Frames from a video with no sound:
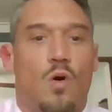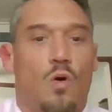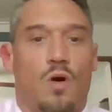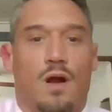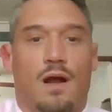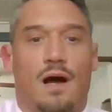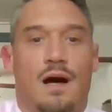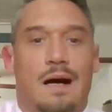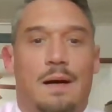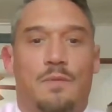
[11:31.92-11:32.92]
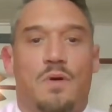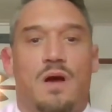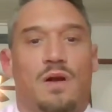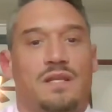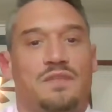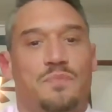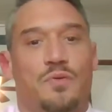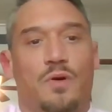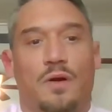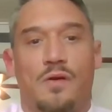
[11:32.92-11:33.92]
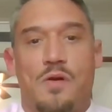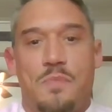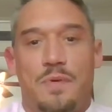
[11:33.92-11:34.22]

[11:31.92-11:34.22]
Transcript: or a support group,